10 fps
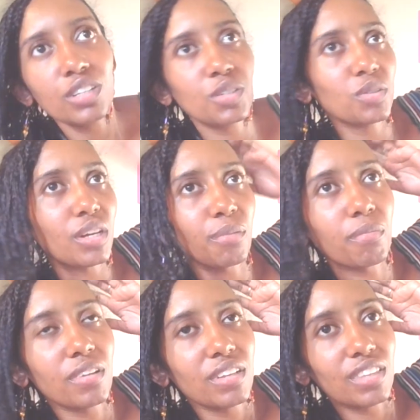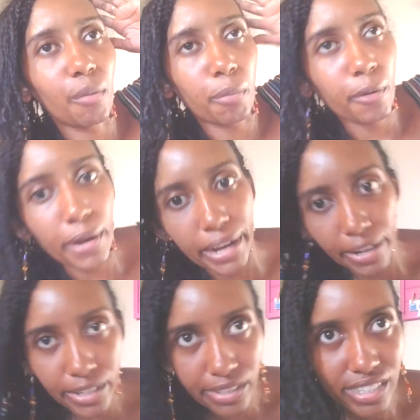do their
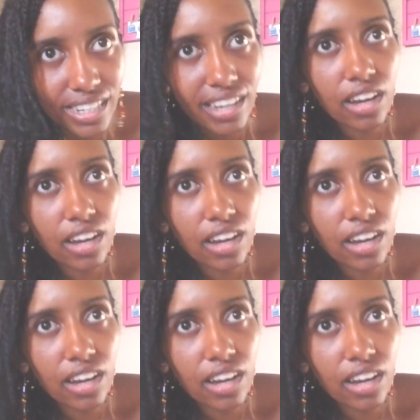prayers,